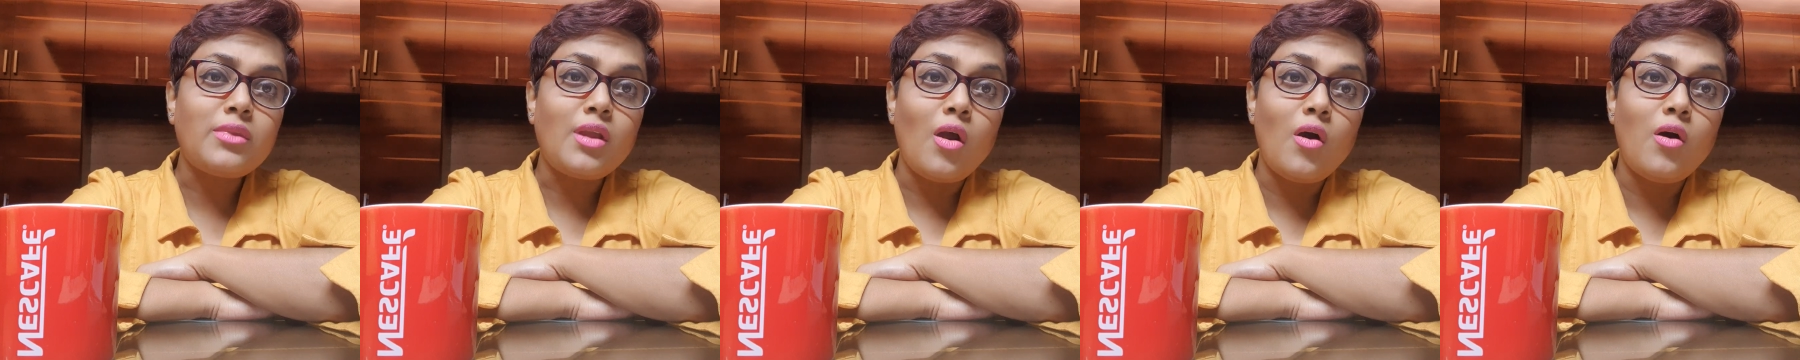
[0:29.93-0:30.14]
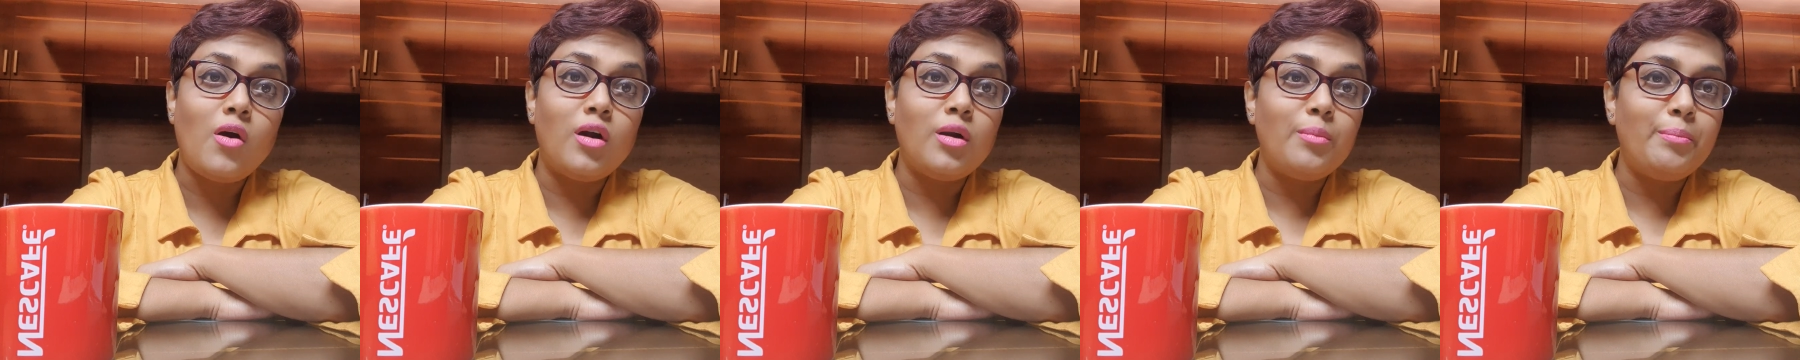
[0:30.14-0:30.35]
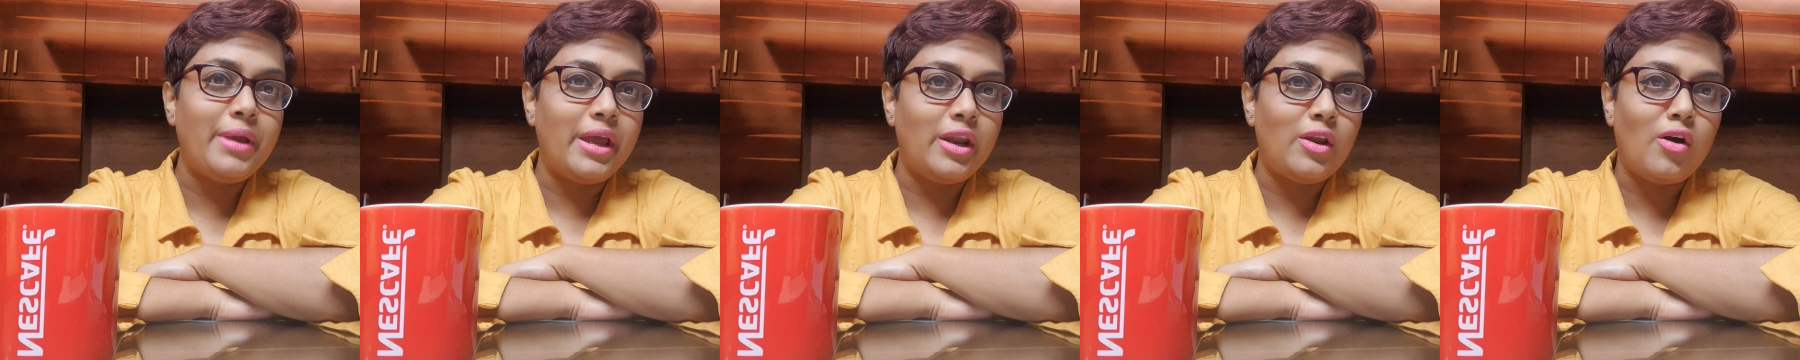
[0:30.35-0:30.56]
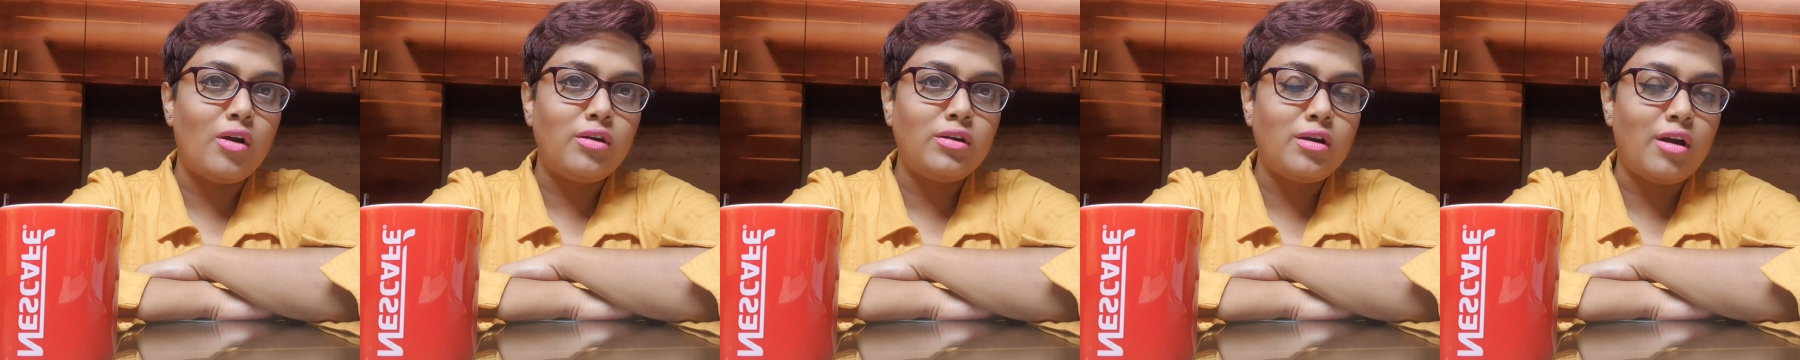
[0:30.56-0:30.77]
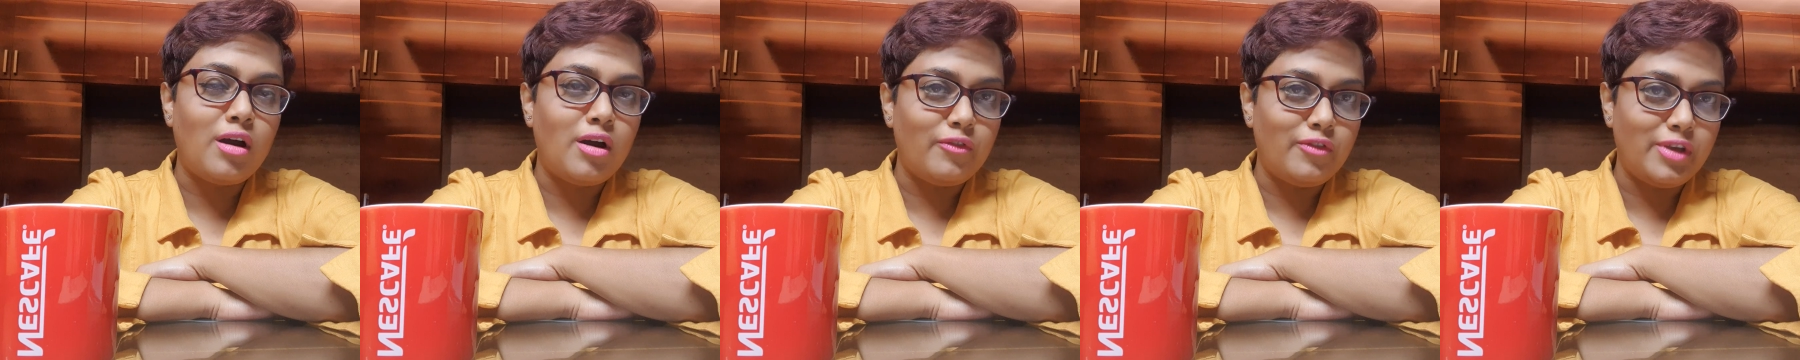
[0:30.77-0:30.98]
Or may
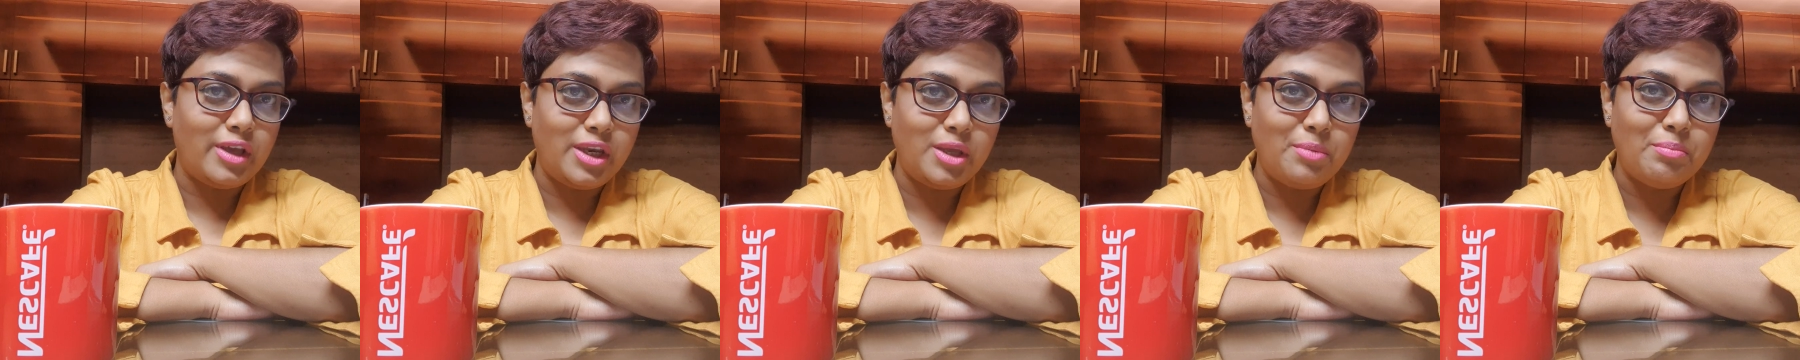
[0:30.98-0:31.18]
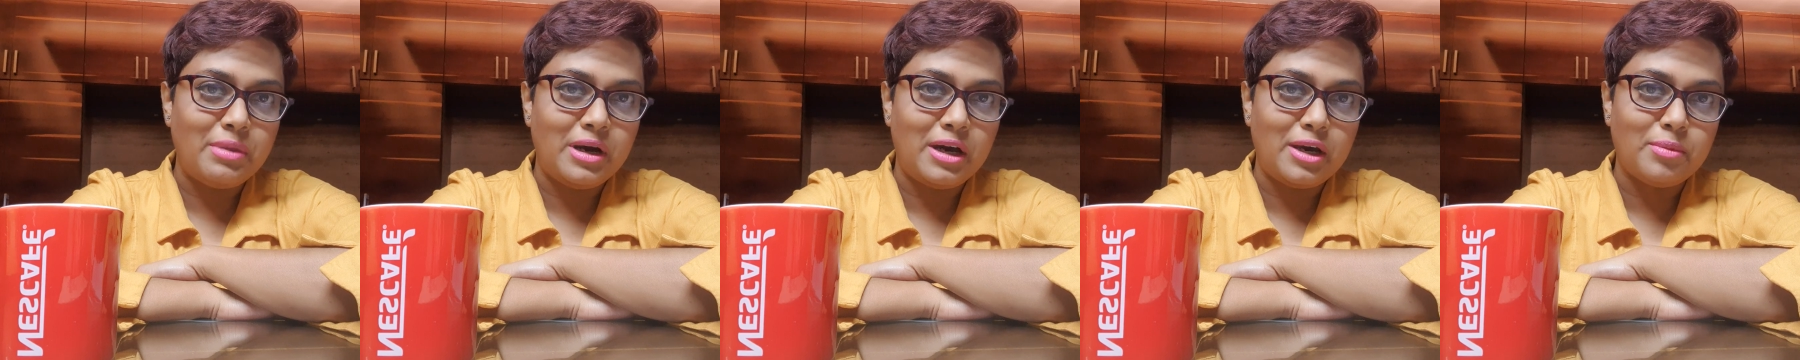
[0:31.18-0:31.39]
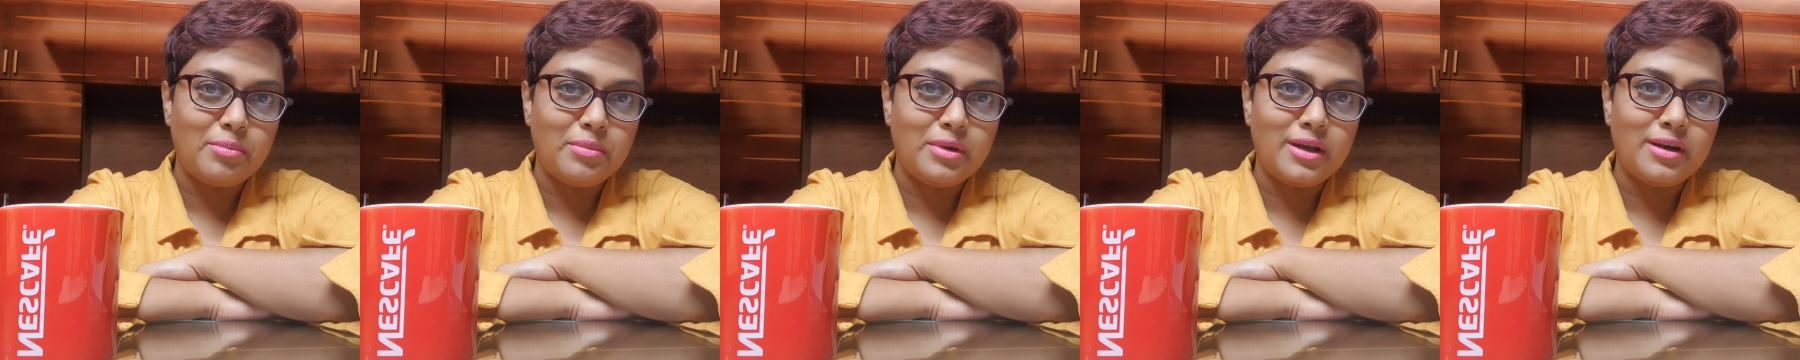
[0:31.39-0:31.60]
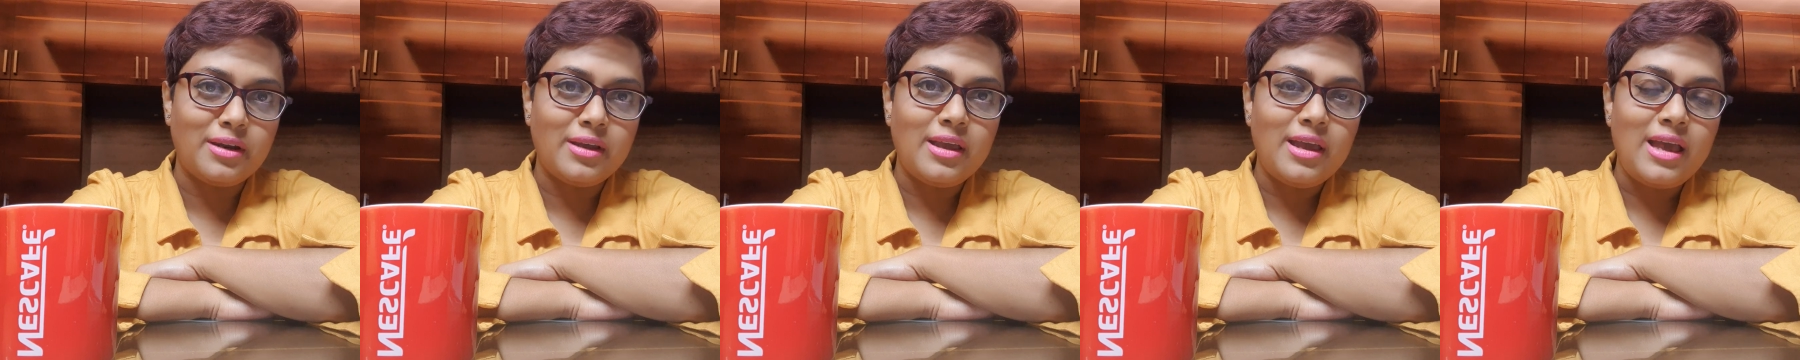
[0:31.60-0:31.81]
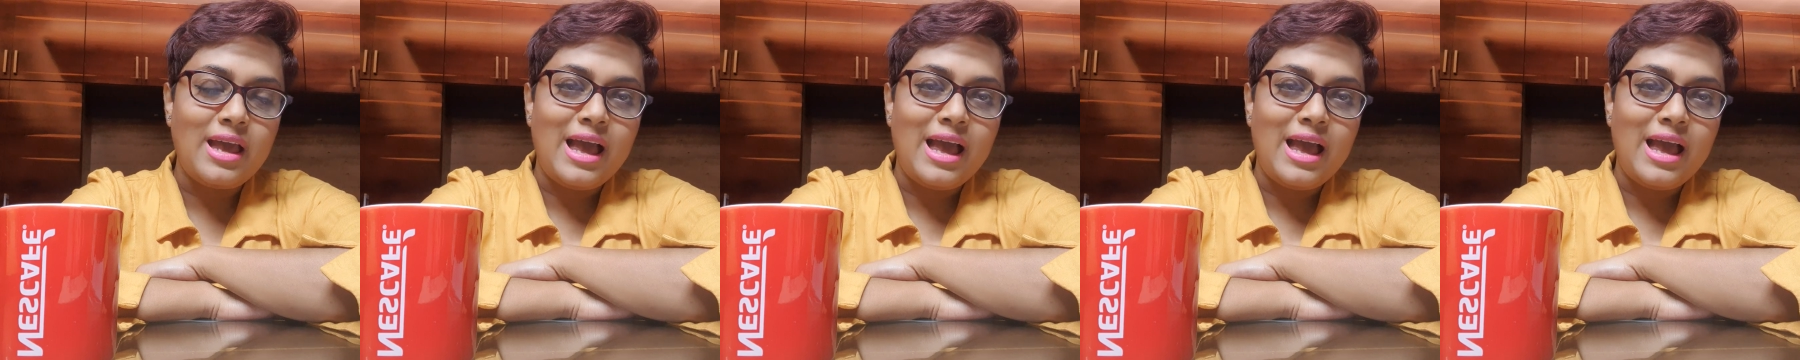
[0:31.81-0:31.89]
not have any murmur.